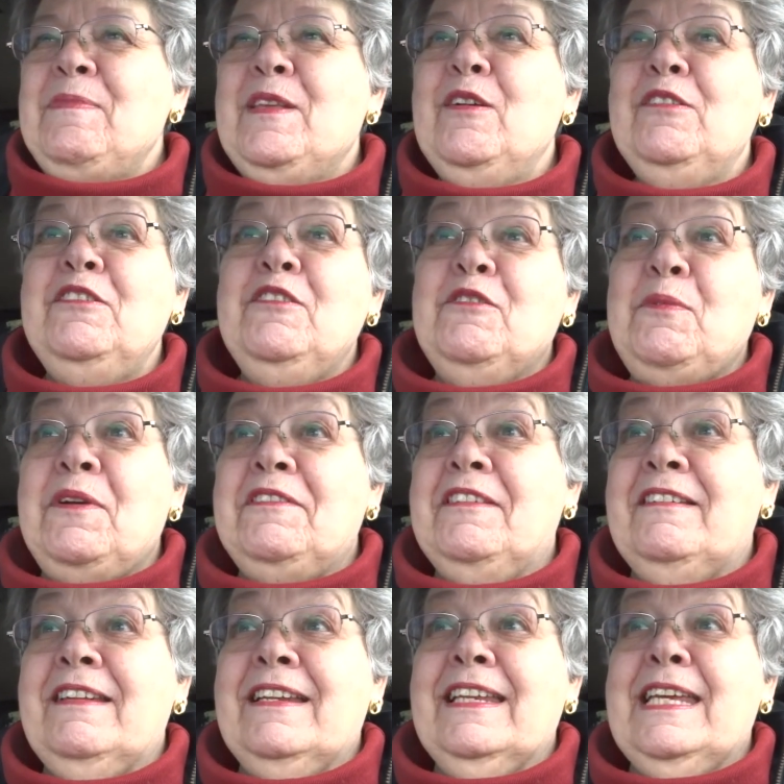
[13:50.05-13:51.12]
Good news was
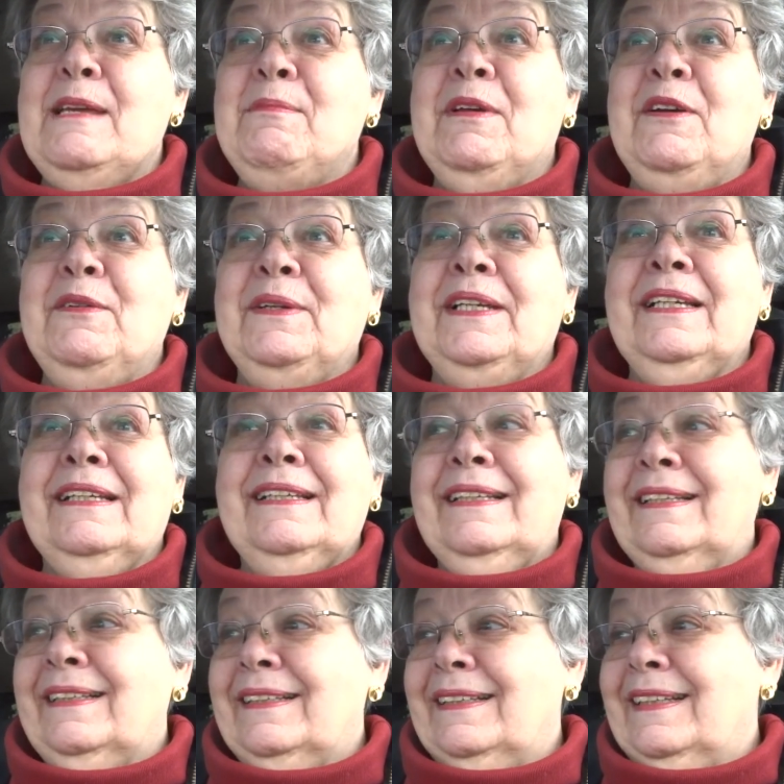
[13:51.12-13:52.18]
it didn't keep going.
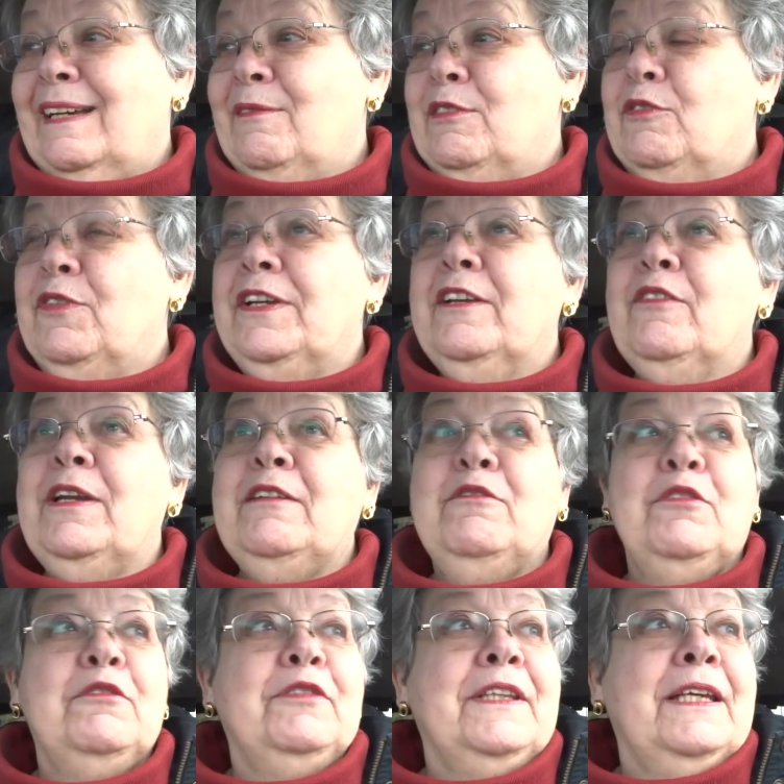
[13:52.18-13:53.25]
I was very
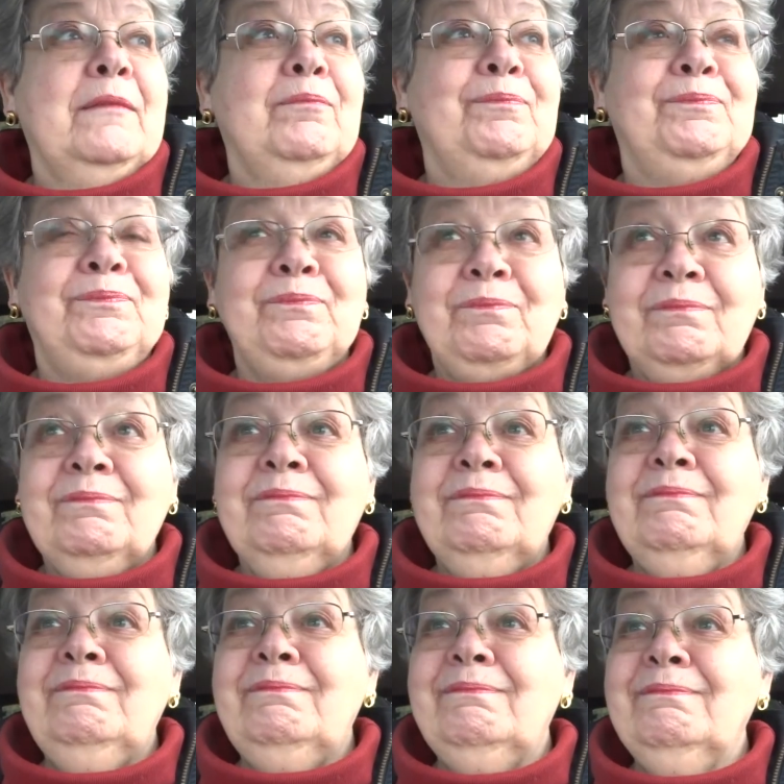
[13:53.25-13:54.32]
grateful for that.
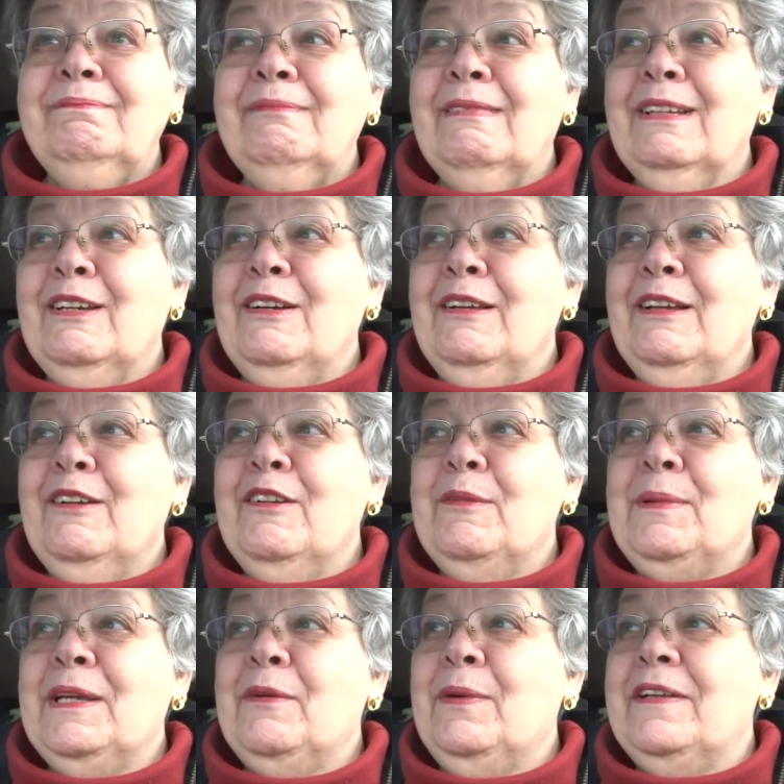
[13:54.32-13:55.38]
It could have
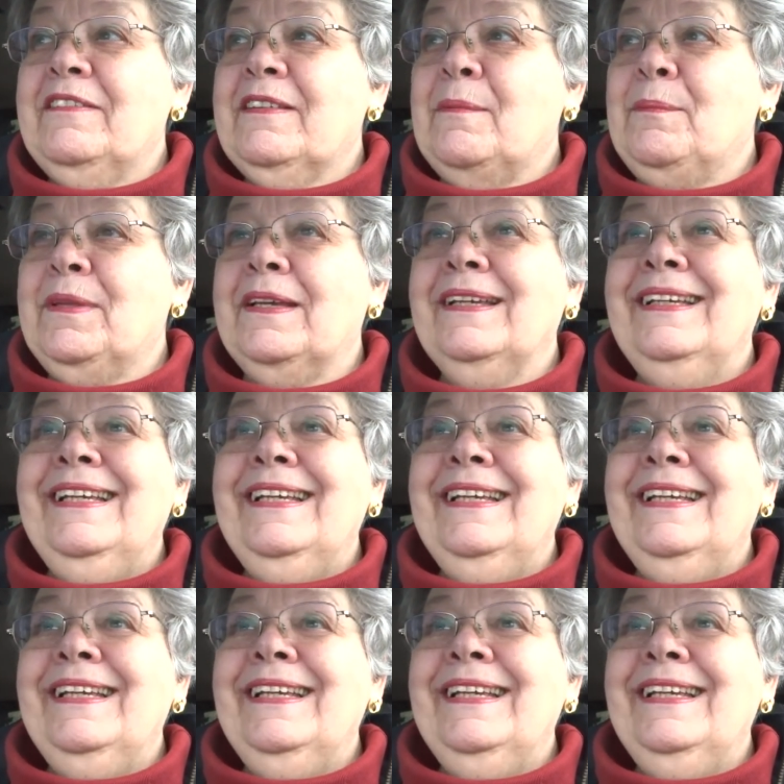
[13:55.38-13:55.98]
been quite something.